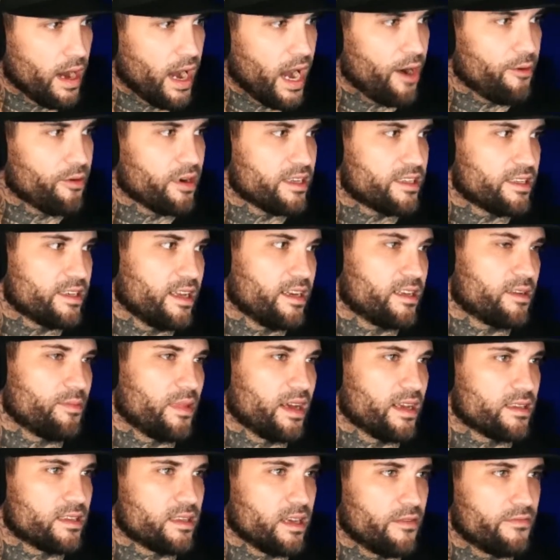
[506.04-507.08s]
I would have said to
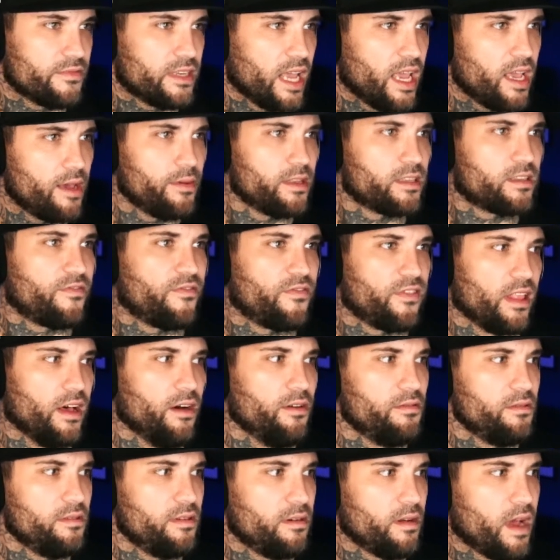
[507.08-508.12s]
myself, damn, it's
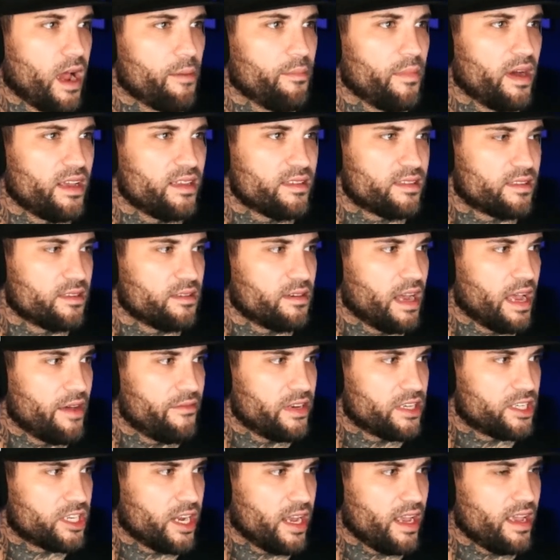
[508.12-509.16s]
floating. I might still have
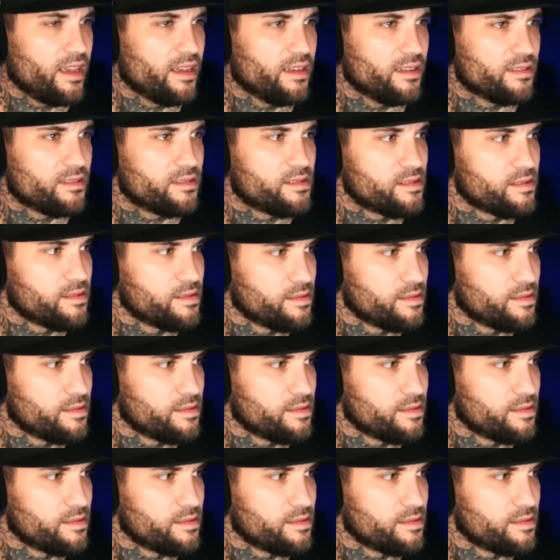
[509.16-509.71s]
a chance.